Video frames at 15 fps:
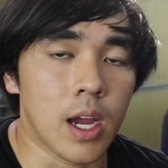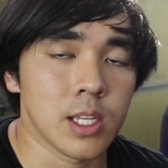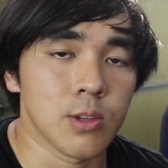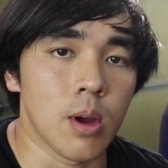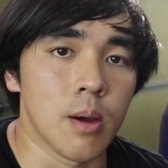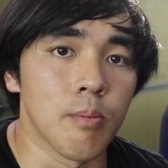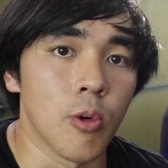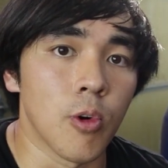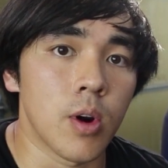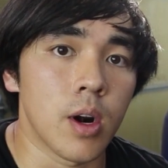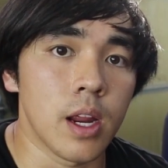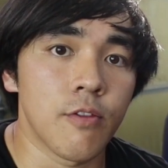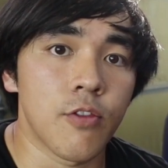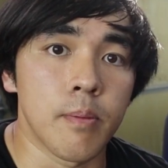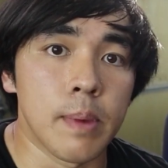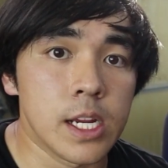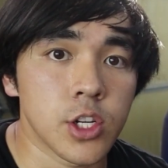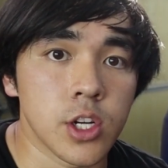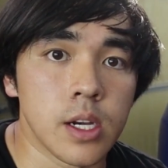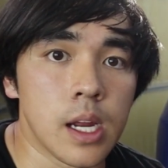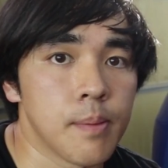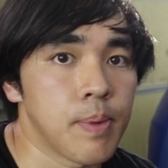guys want more
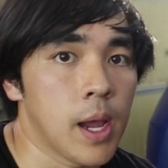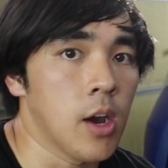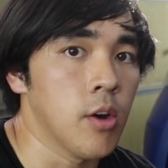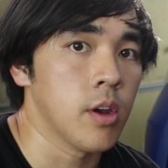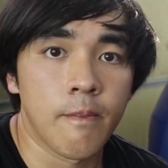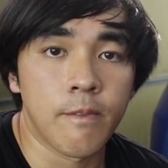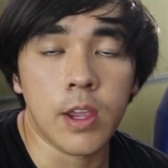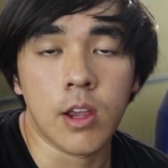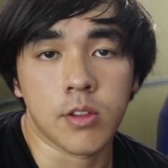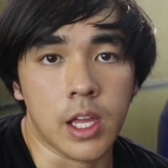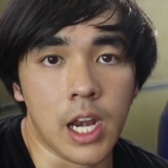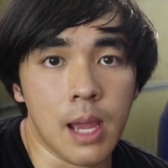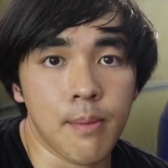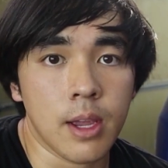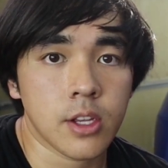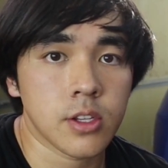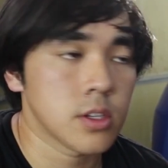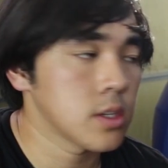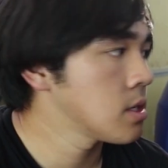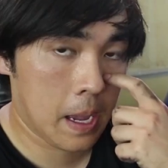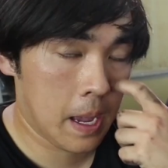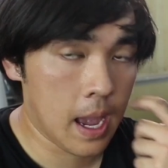information about vehicle
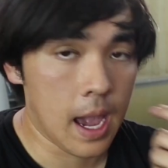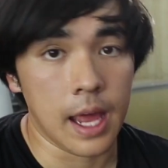dynamics,